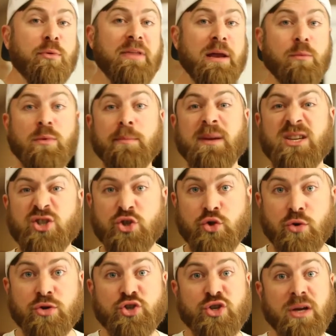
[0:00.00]
that would be
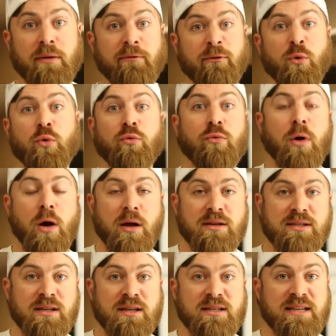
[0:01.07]
searching for
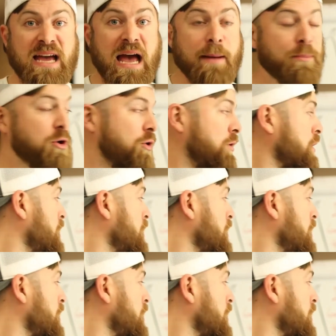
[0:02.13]
Rosalind Capital